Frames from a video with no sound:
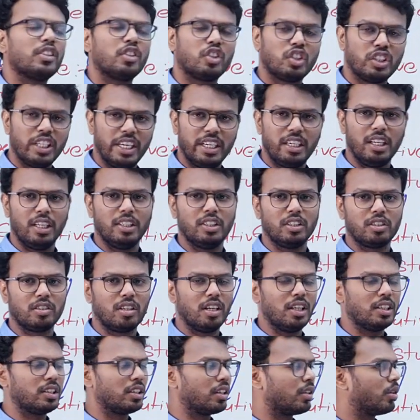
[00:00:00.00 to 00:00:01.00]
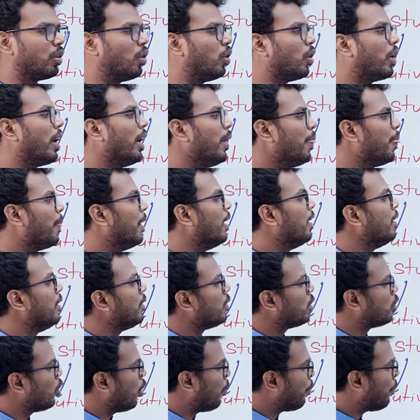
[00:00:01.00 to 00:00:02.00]
state legislature. Okay.
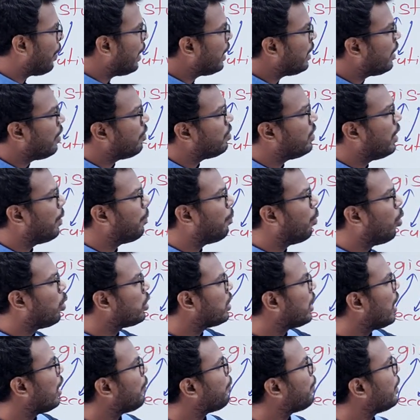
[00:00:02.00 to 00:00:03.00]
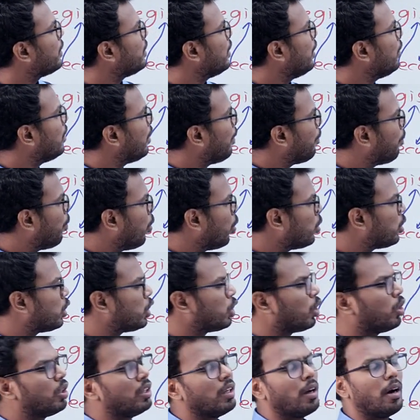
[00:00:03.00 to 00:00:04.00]
So, but if they both are present, the both
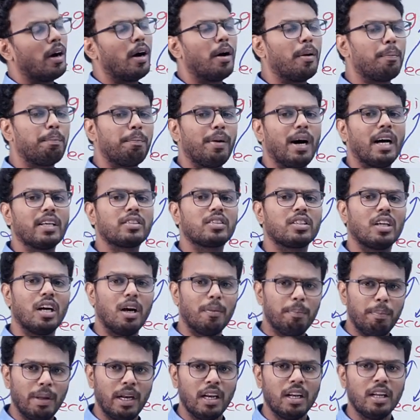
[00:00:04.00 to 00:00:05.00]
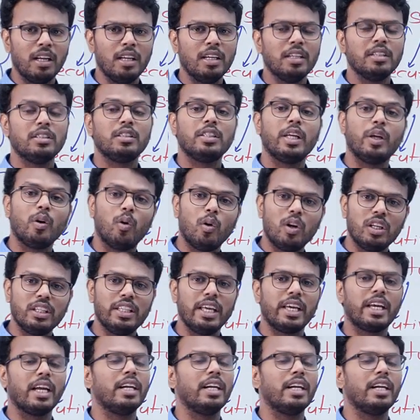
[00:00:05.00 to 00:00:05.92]
should pass a bill. Then only they